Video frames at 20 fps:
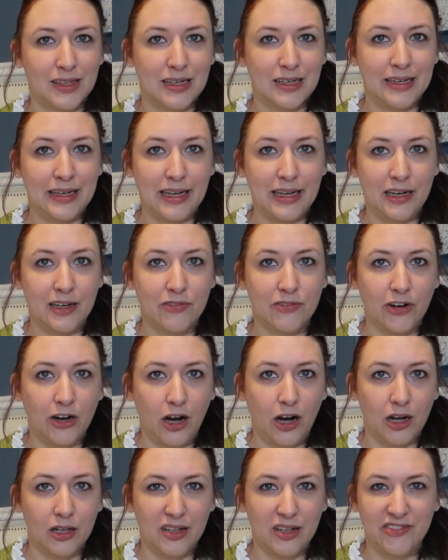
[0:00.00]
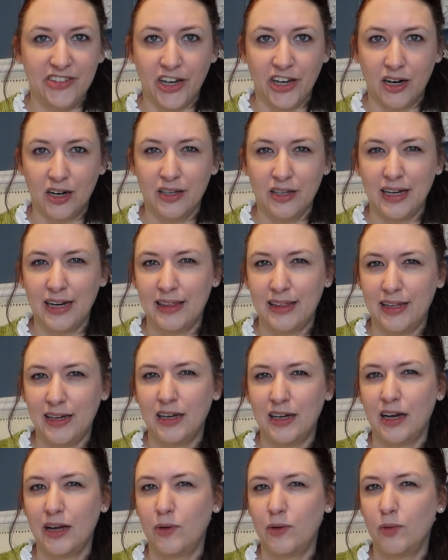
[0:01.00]
Knitting for Olive yarn that I
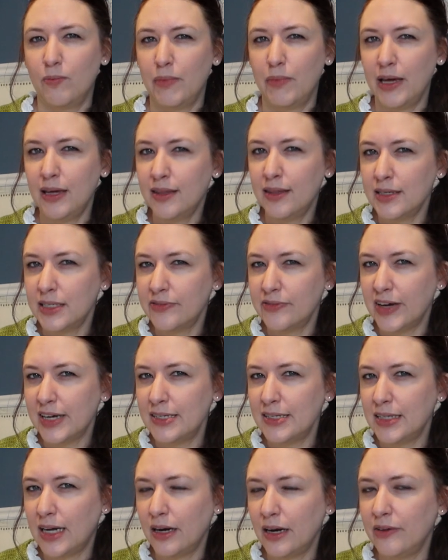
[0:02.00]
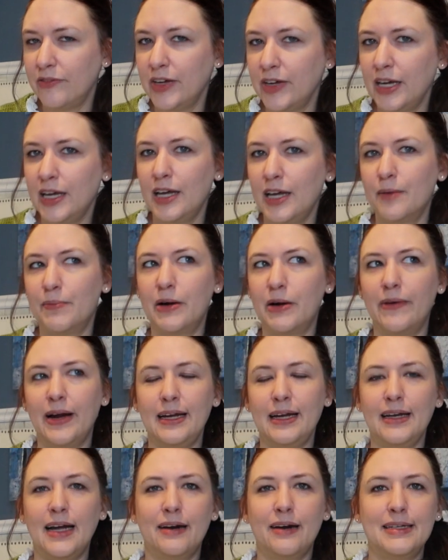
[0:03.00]
think I will make this vest out of, but
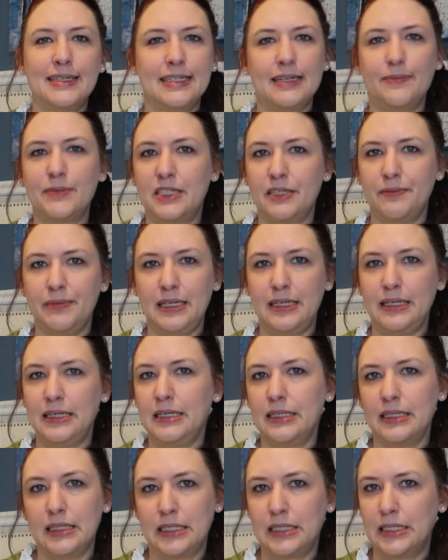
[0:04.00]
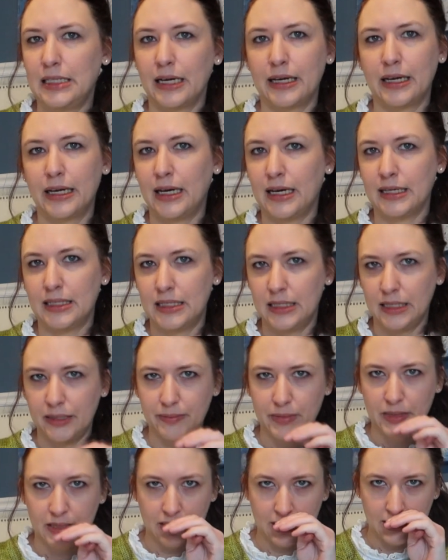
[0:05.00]
right now it seems to be stuck at
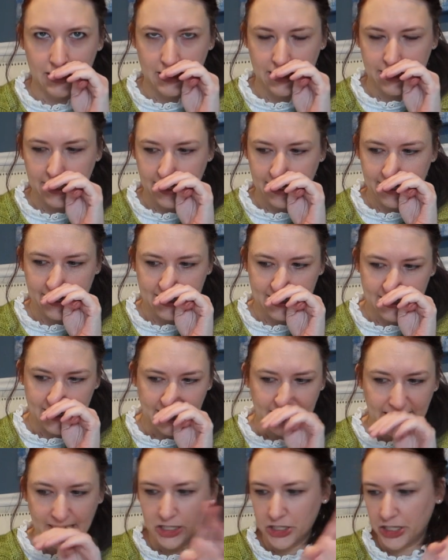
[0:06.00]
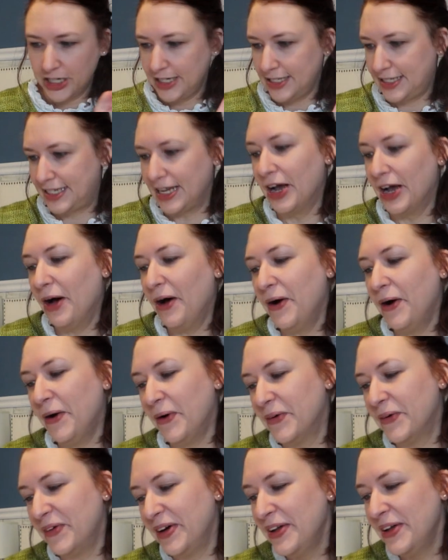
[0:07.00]
customs getting into the country, so
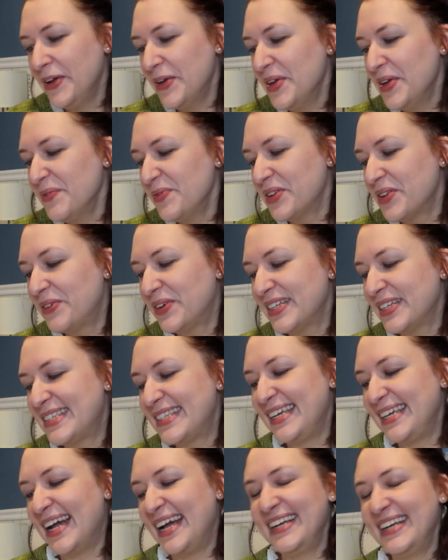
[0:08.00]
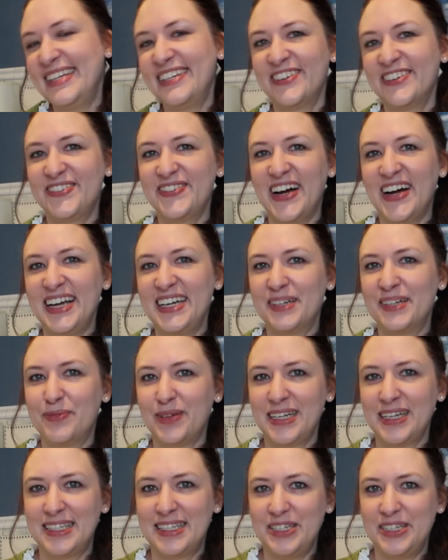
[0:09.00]
we'll see. I need to find a
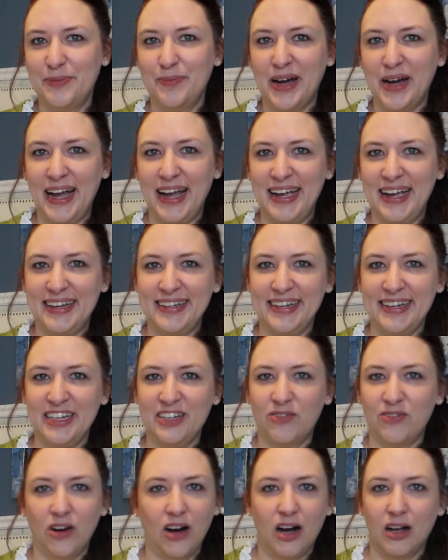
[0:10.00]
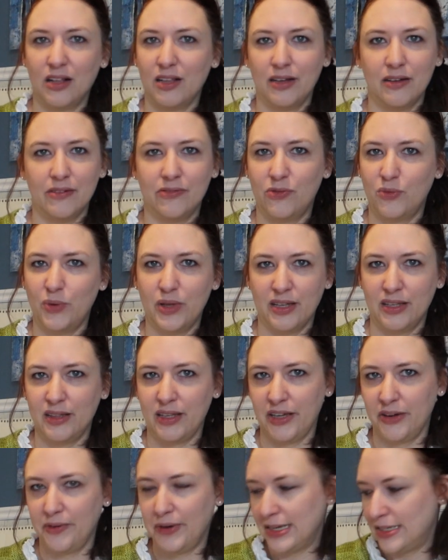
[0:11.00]
place to buy Knitting for Olive within
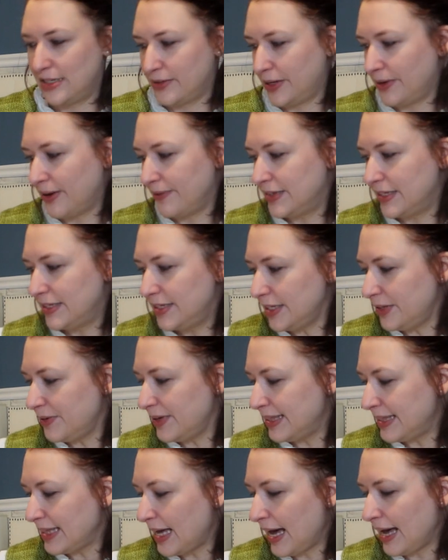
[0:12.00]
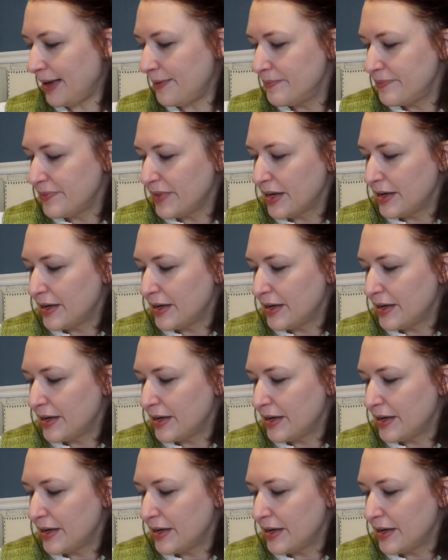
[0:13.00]
the US so I don't have to deal with that,